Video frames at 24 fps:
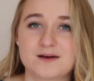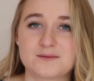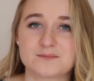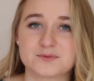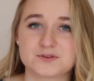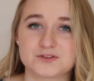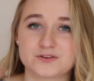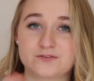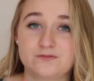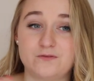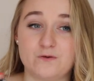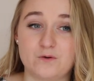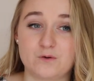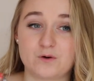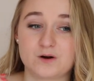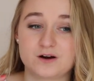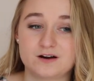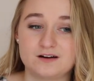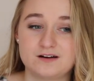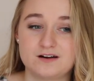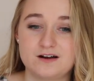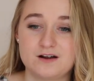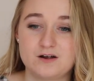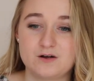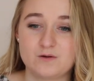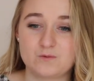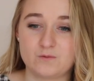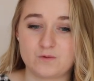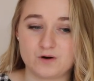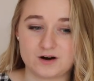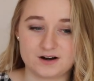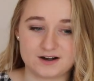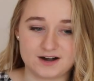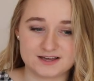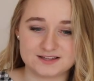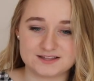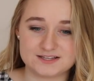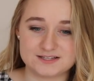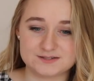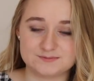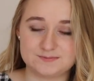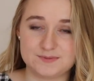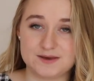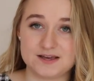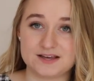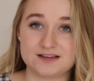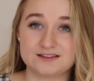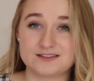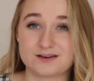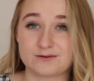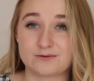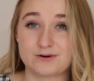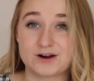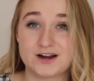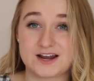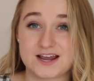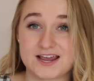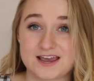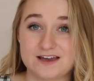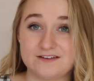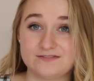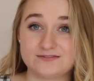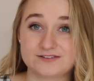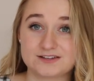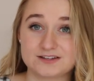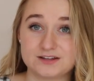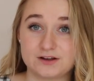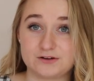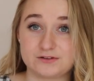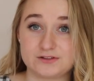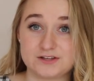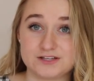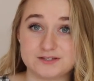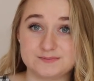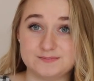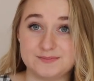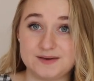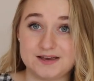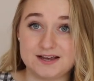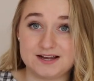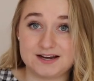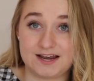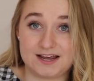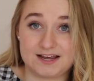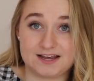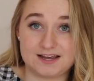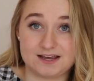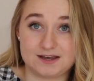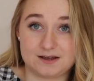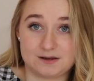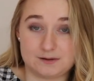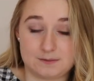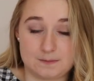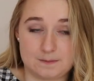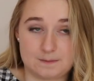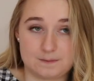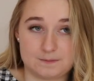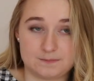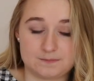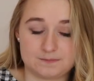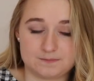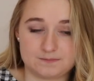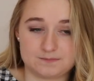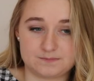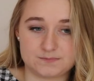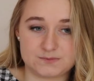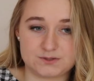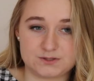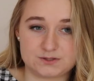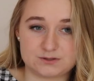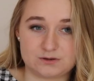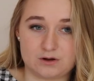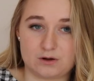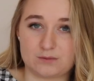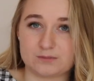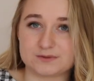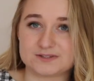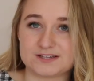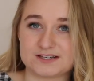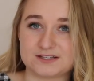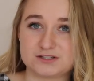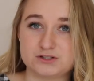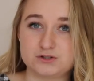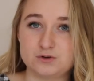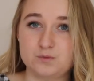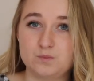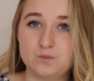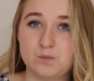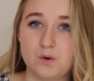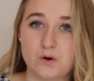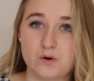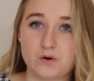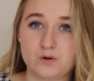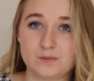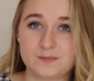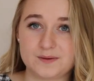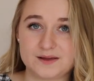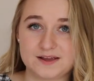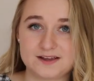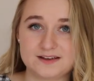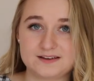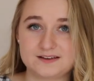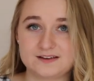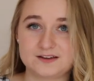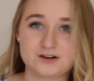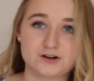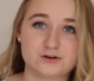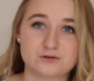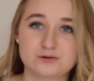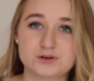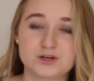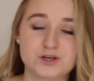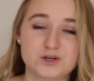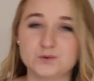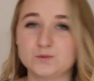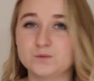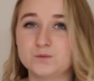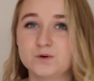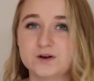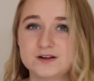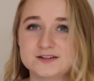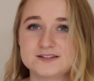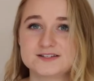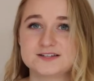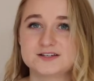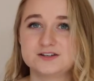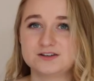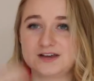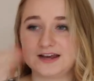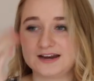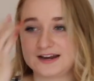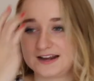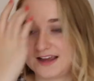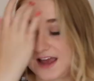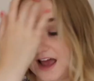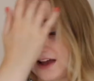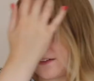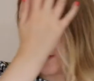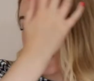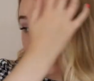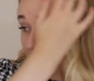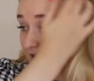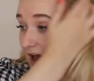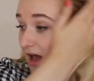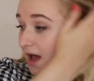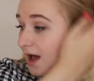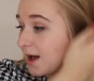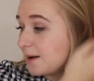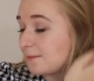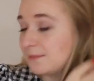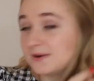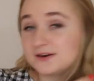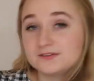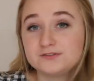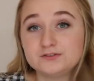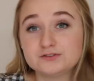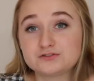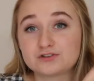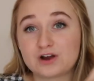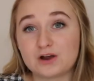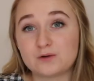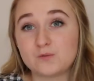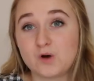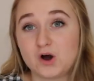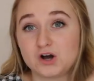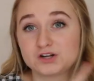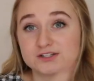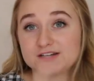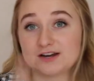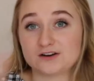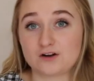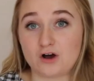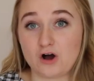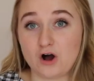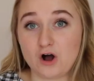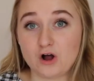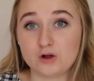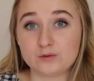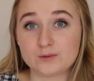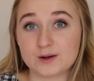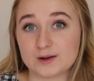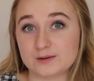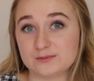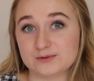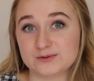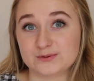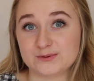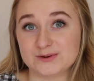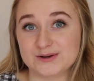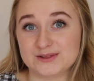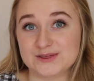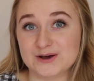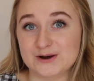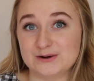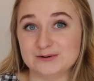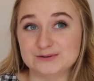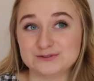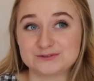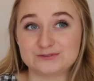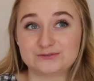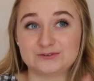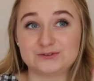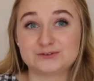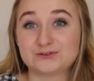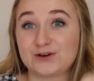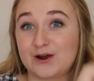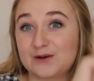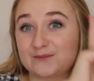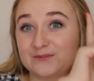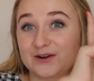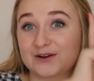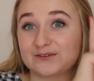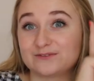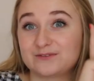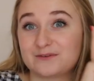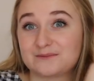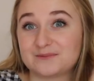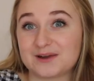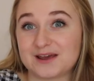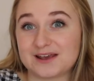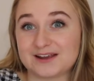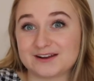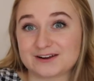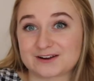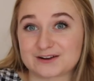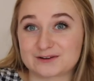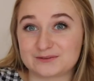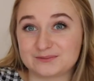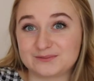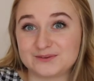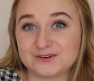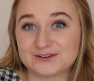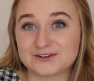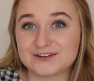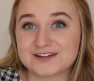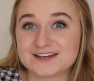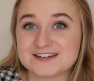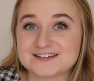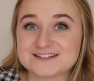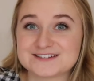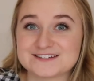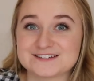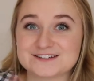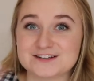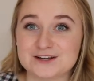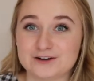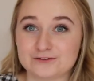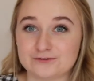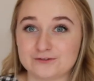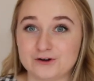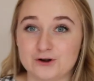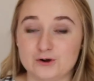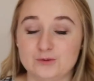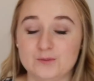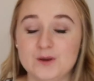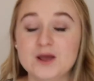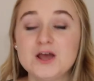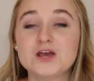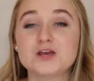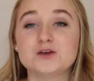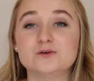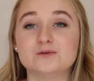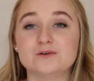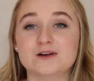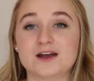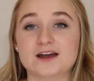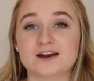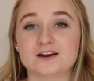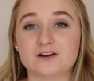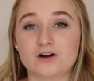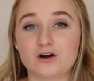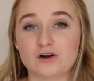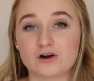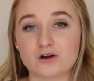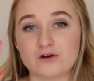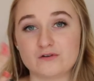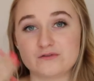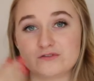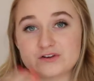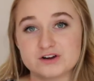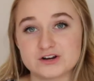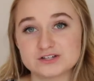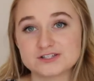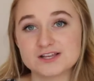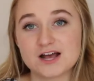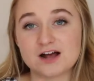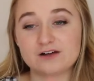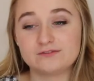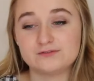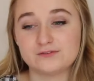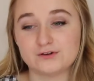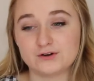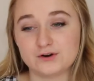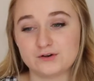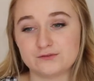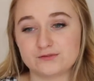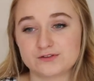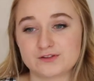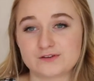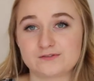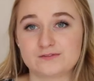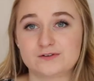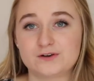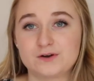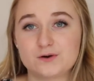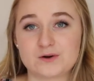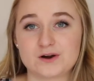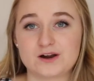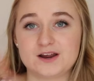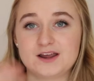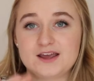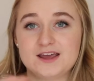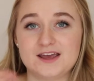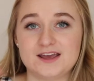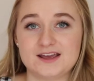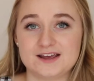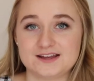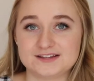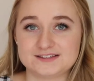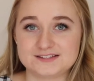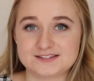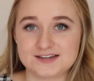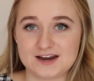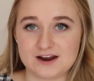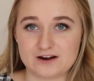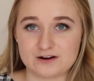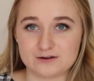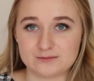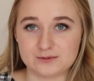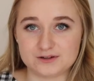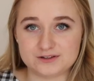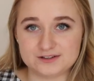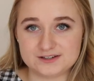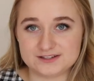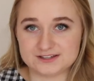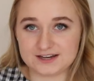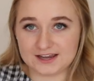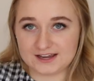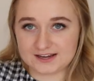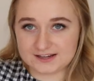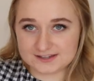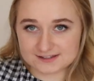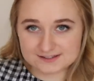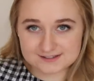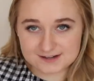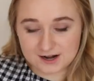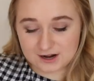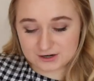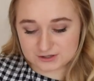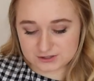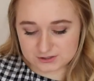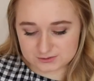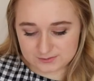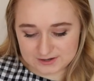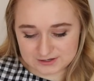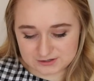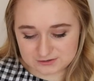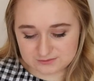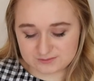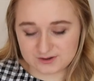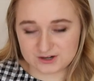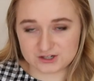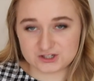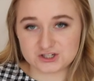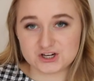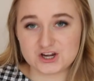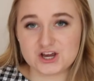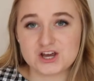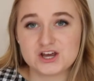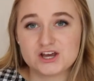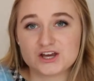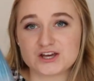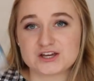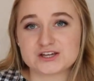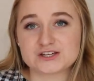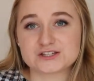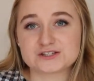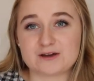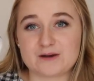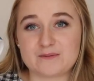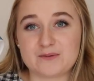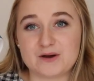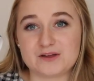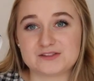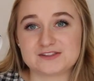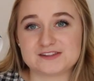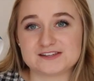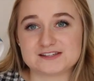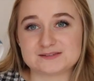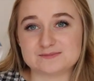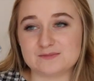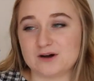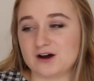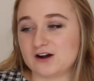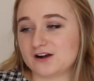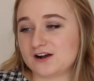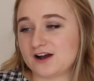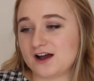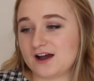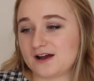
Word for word: But the four were like these big, they were a gift and they are these big like almost like soup bowl, big, you know, cute ones that you get in a cafe. But if you try and walk down a hallway with one of those, if you try and bring it from like your communal kitchen to your room, you'll get it all over yourself, all over the floor. It's terrible. It like sloshes way too much. So I bought this mug.